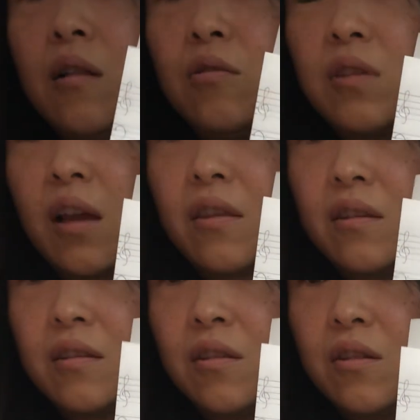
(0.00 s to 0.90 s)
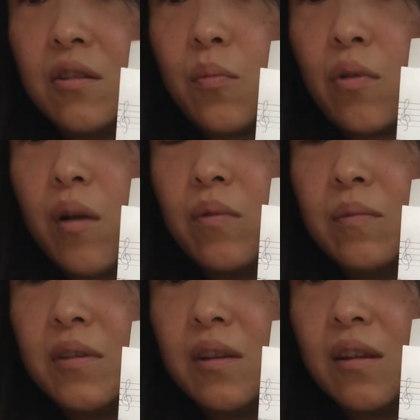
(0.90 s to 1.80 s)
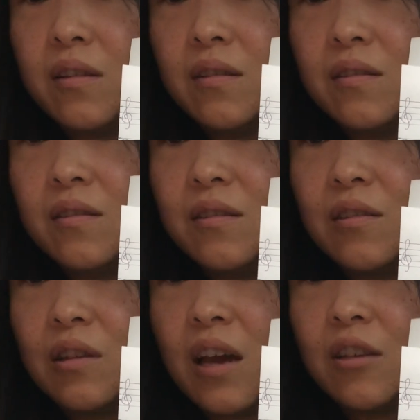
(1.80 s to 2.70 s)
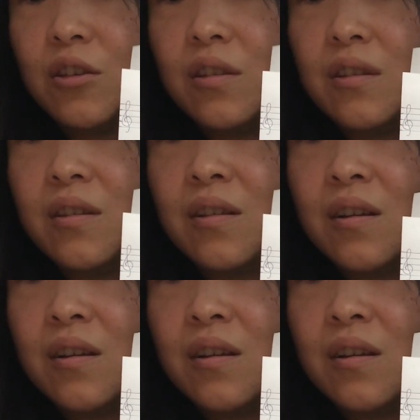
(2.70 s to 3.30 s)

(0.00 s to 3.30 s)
Looks like this. There's a problem, isn't it? Did you catch it?